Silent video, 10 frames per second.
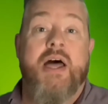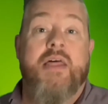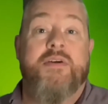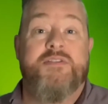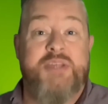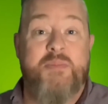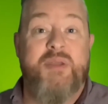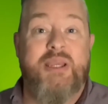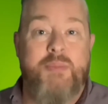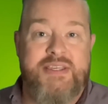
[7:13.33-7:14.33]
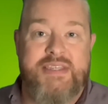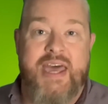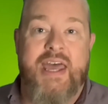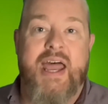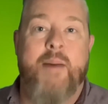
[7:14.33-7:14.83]
there's something to be
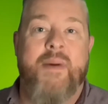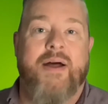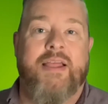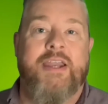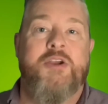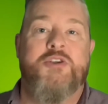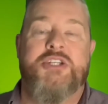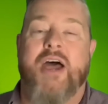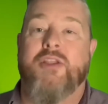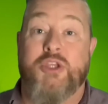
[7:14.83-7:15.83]
said about letting your child